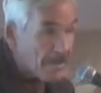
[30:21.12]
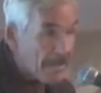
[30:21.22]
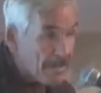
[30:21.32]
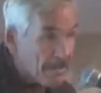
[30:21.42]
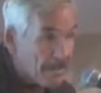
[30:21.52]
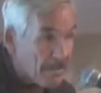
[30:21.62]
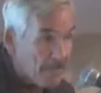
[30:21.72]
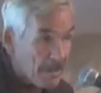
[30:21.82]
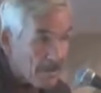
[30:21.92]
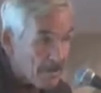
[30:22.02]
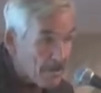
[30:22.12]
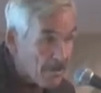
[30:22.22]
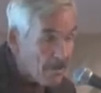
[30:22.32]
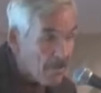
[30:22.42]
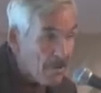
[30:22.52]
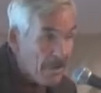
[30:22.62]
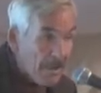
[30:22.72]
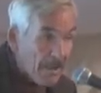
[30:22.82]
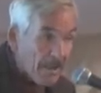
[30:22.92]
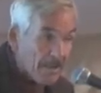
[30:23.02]
sites in Mexico
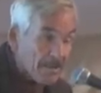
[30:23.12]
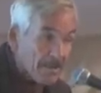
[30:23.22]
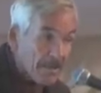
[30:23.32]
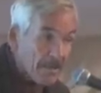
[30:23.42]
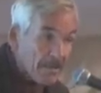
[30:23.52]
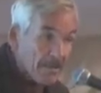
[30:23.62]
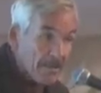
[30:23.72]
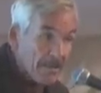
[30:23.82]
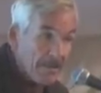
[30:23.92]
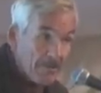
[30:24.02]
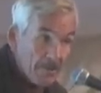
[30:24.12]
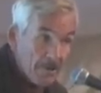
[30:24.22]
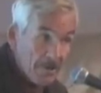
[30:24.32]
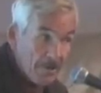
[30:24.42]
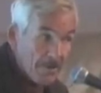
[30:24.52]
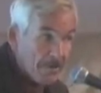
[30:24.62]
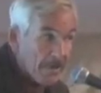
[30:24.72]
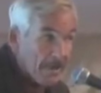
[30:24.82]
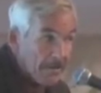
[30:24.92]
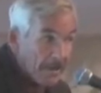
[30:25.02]
and sites here in Ireland.
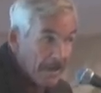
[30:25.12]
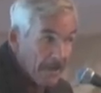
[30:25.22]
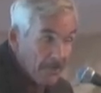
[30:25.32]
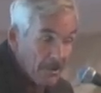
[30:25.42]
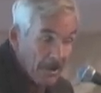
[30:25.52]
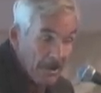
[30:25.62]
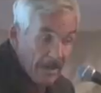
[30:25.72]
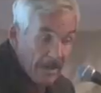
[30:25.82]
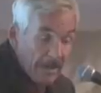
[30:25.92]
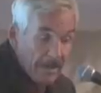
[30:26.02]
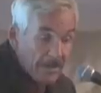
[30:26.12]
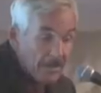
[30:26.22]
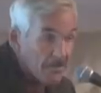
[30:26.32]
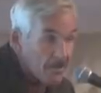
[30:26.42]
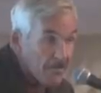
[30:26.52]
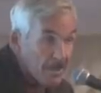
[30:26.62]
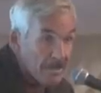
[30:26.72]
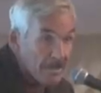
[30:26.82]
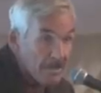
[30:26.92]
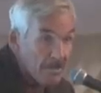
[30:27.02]
They have a, a, a history of
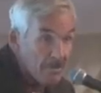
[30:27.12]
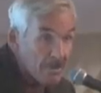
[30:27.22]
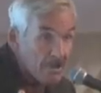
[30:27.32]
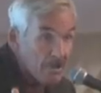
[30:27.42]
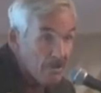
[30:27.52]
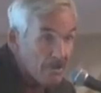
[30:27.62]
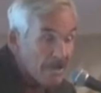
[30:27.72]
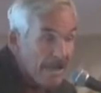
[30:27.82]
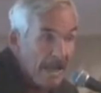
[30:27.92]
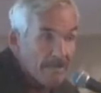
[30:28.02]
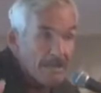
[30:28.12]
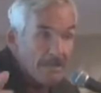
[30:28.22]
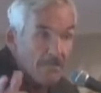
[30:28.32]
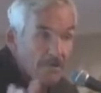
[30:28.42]
continuous use. This is